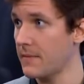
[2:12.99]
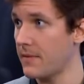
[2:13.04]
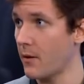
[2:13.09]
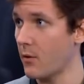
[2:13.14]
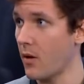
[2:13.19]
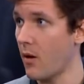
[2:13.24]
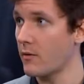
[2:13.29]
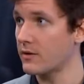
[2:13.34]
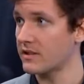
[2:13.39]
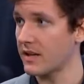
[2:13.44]
They
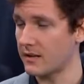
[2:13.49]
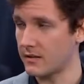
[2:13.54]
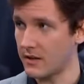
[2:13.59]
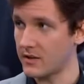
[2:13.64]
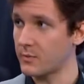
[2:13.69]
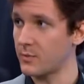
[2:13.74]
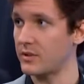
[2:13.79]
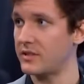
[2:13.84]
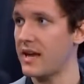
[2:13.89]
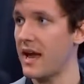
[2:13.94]
were always like,
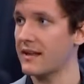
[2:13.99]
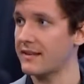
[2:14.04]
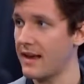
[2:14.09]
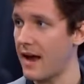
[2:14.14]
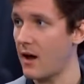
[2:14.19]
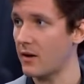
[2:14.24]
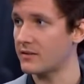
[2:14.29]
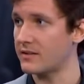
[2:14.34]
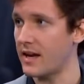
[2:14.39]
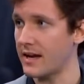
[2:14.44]
let's protect
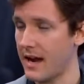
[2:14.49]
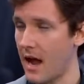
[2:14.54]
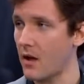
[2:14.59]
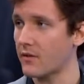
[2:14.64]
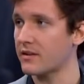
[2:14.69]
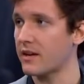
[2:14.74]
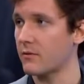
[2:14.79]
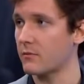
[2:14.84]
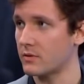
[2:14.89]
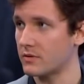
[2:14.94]
Altec.
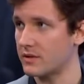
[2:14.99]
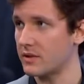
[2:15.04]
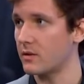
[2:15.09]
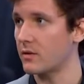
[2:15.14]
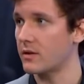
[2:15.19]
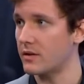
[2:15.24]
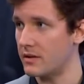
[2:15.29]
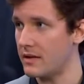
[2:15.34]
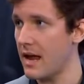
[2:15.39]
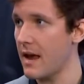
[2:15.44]
Altec will
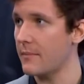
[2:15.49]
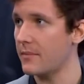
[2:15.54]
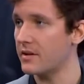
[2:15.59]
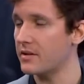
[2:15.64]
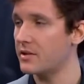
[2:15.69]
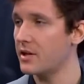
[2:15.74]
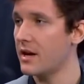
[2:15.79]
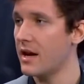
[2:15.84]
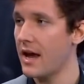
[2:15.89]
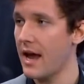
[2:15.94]
deal the
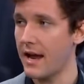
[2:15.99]
damage.